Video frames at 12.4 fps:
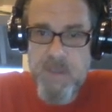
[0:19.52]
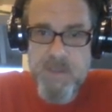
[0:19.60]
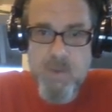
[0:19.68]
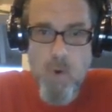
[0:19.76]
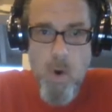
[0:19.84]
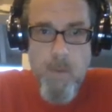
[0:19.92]

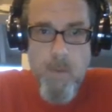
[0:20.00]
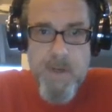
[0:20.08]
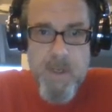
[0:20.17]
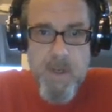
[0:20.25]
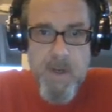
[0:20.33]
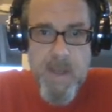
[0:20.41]
score
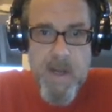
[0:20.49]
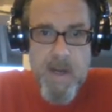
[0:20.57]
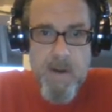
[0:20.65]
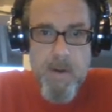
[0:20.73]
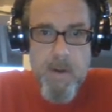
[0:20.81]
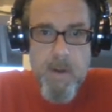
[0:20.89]
when you look
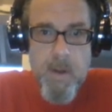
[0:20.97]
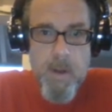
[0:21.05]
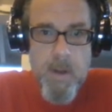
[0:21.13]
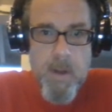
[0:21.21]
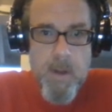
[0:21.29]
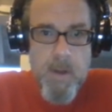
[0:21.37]
at it
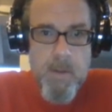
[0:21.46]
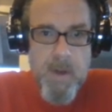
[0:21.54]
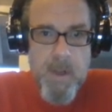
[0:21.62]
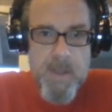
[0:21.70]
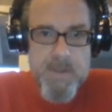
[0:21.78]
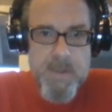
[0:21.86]

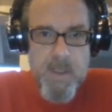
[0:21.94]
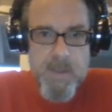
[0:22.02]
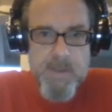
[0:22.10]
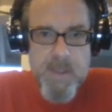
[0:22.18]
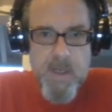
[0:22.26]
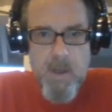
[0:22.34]
because it
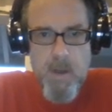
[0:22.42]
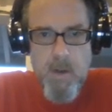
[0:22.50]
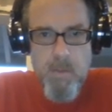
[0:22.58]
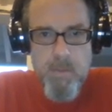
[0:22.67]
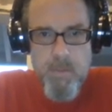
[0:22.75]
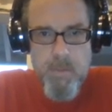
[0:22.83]
looks like,
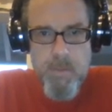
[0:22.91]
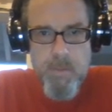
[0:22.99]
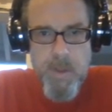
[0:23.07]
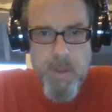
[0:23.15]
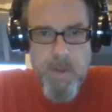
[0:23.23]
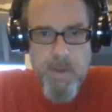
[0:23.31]
oh,
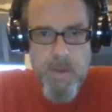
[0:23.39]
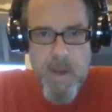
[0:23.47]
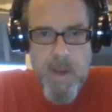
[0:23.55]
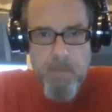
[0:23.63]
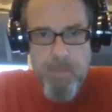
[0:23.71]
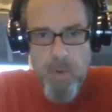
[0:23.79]
you know,
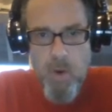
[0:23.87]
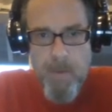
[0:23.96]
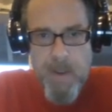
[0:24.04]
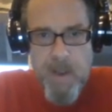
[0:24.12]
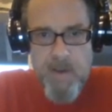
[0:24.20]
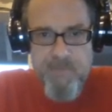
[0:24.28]
they
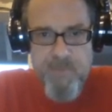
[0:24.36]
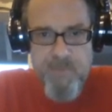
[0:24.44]
blew them out in the